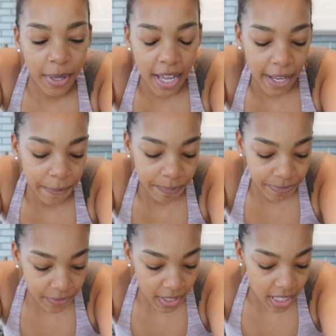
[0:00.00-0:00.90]
But
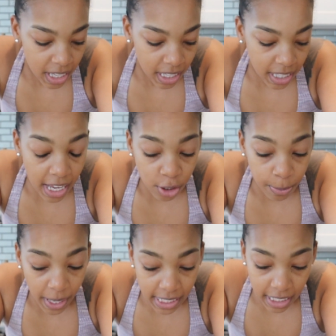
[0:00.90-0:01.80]
yeah, so
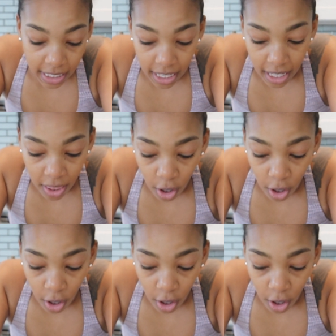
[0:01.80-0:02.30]
basically